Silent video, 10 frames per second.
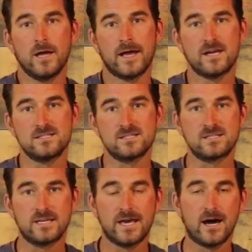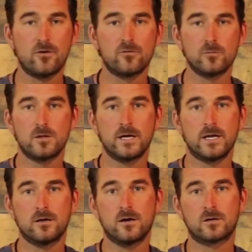Hey guys, it's Cal from The
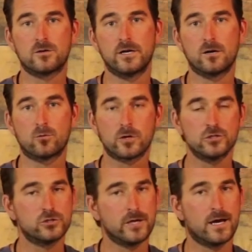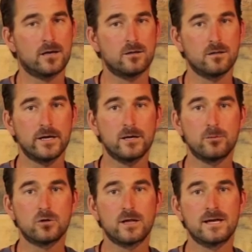Lighting Doctor here. We're gonna show you how to light up
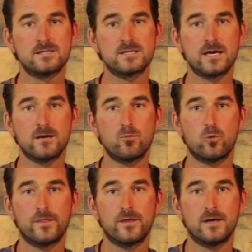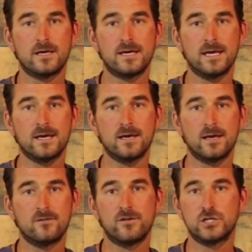your landscape with the King
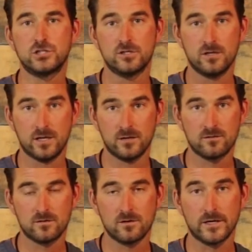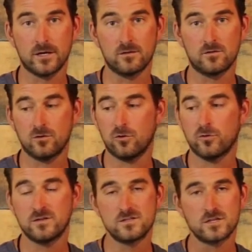Innovation Instalight. So
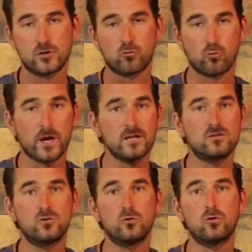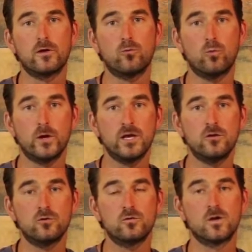this is a great tool that we
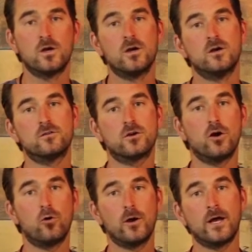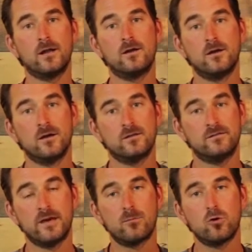use to go and
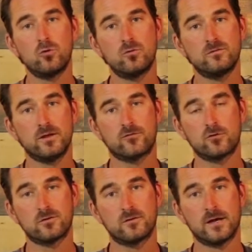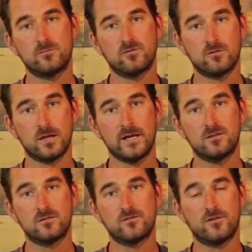demo different types of
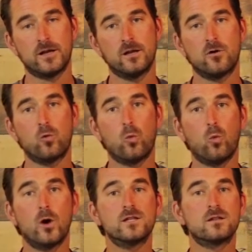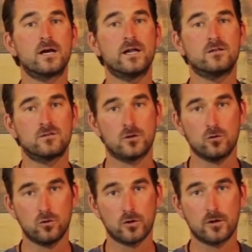lights to find out what light is gonna
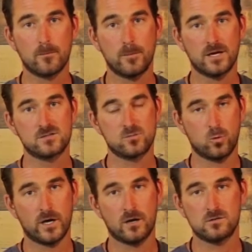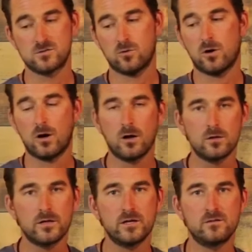look best where. So
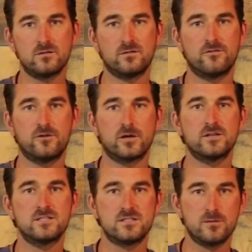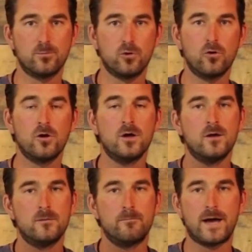all it is, it's a very simple
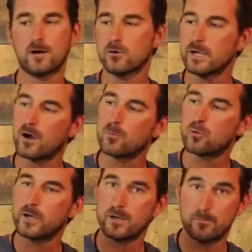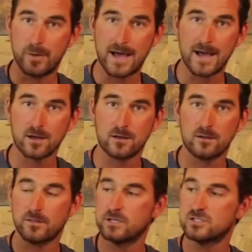battery operated pack
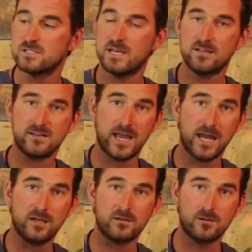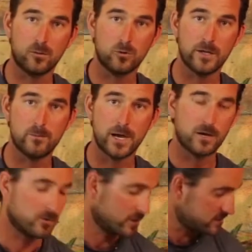that just takes eight AA
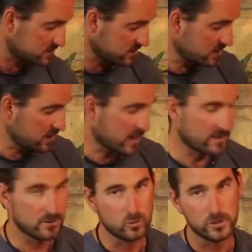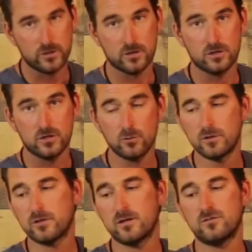batteries. And then what you can do
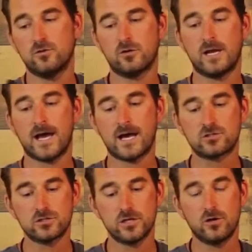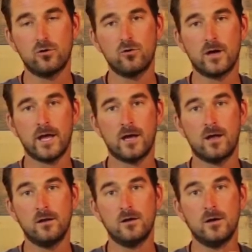with it is you can actually go
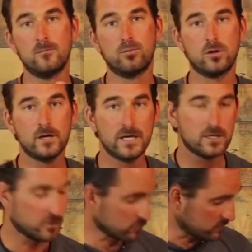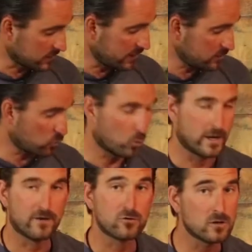and plug in your light,
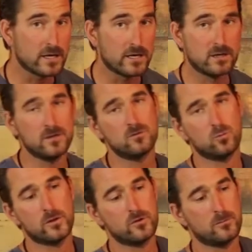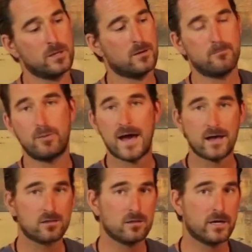whatever light it is, whether it be a
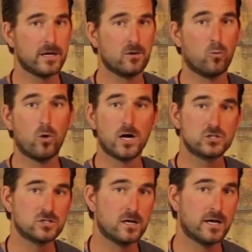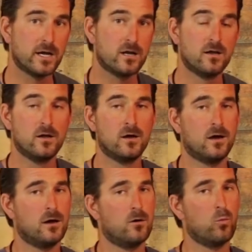path light, a wash light,
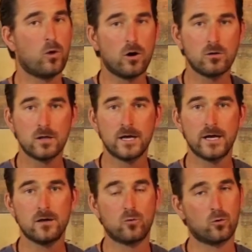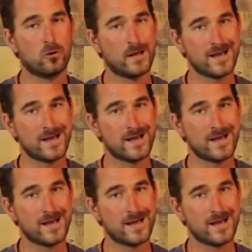uh, wall light or an